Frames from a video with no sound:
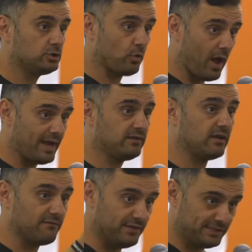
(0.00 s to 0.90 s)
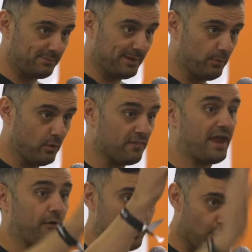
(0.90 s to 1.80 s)
Trying to convince people
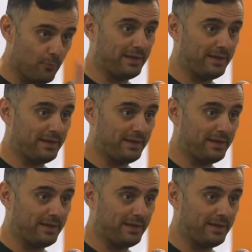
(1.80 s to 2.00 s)
that are no